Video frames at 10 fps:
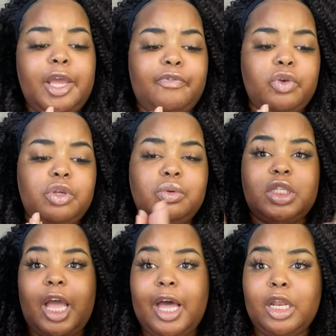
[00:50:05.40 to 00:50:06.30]
if you
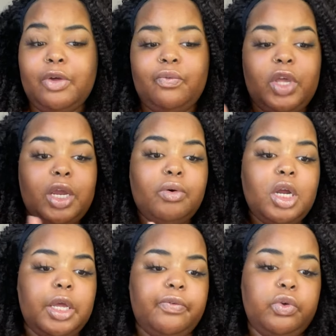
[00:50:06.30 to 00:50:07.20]
use aloe
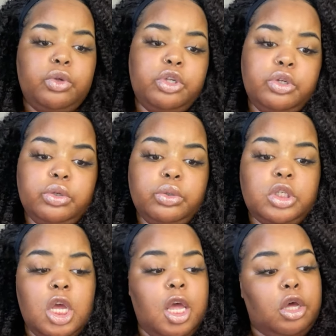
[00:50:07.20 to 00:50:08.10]
vera, if you
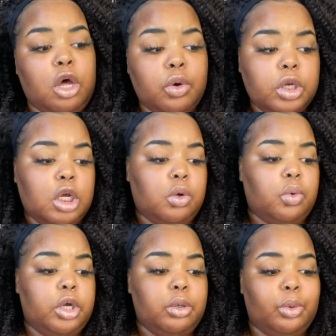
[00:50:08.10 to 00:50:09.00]
use coconut
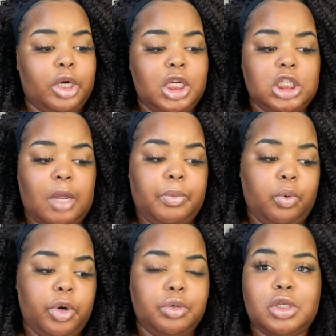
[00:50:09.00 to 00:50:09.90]
oil or any type
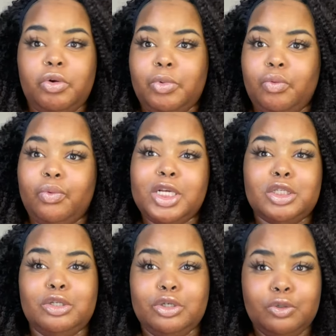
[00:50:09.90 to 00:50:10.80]
of oil to remove
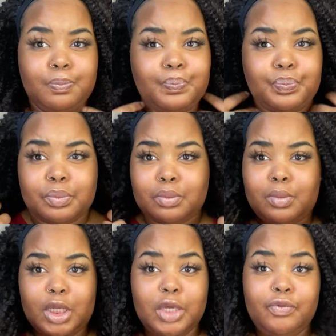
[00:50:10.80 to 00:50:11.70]
residue,
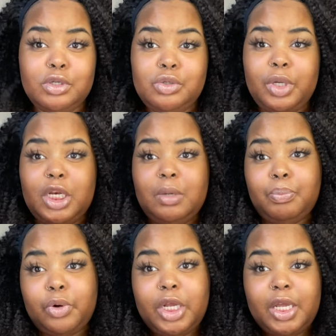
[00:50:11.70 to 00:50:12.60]
if you do any
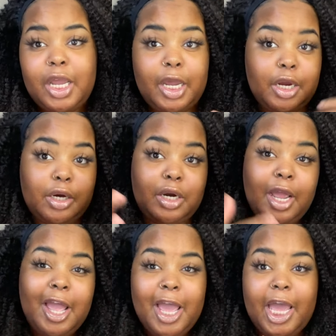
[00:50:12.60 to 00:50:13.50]
pre-care,
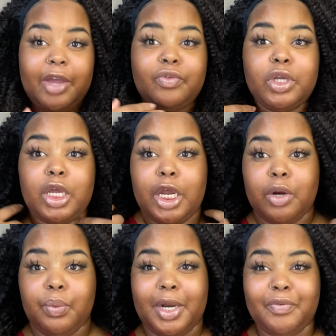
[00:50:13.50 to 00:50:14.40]

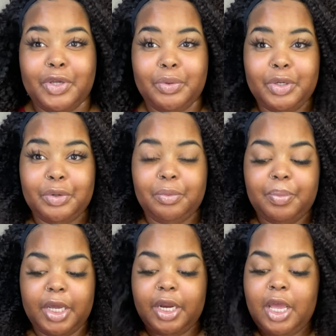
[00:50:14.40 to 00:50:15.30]
aftercare, whatever you do.
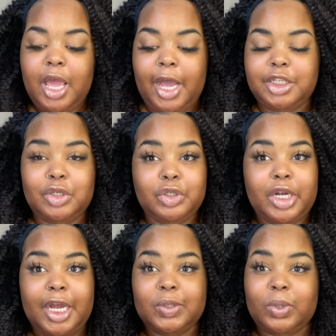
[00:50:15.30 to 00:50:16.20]
But I told you
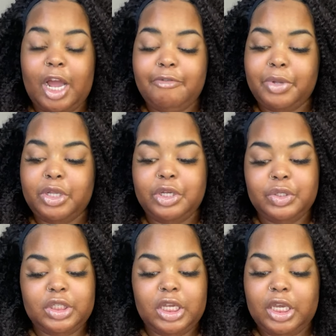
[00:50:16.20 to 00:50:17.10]
guys what I've been
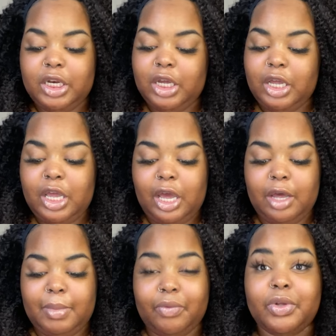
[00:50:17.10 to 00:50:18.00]
using.
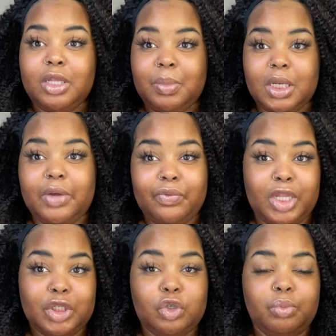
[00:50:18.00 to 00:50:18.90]
I've really been loving
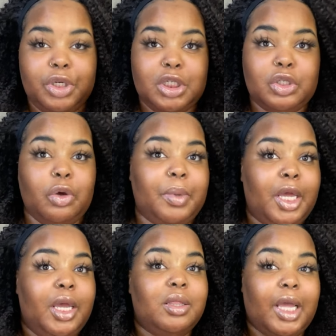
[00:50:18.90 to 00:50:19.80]
that turmeric soap.
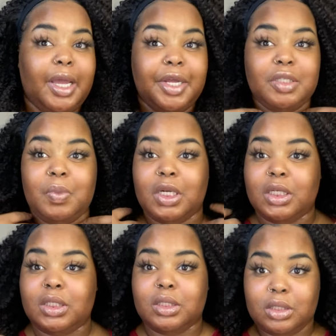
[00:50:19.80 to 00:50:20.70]
That has been
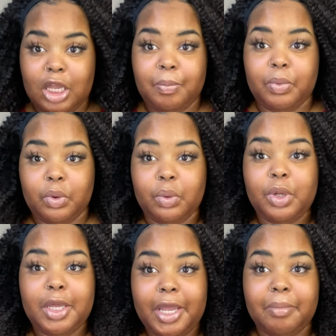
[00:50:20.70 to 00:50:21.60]
a staple
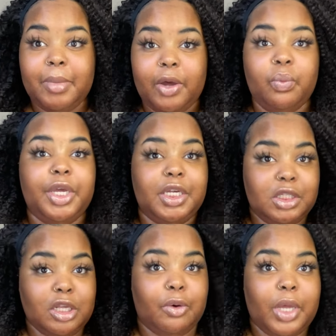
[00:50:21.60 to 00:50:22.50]
in my
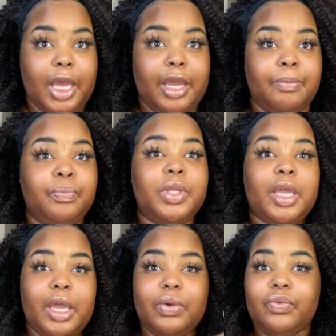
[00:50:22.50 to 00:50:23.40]
weeks, okay?
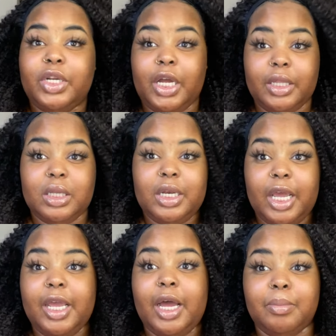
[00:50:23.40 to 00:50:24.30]
Every other
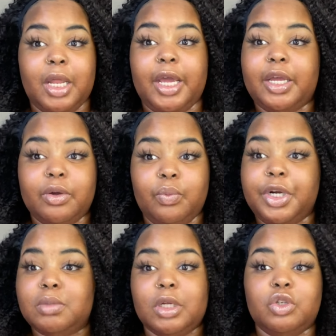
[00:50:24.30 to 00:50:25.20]
day, I'm like,
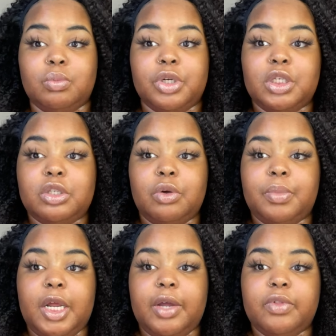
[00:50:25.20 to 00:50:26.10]
where's my turmeric soap?
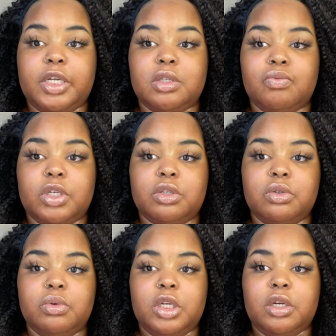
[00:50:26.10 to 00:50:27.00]
But I have like some
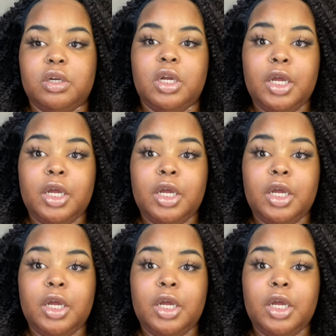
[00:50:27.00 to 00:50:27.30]
residue here.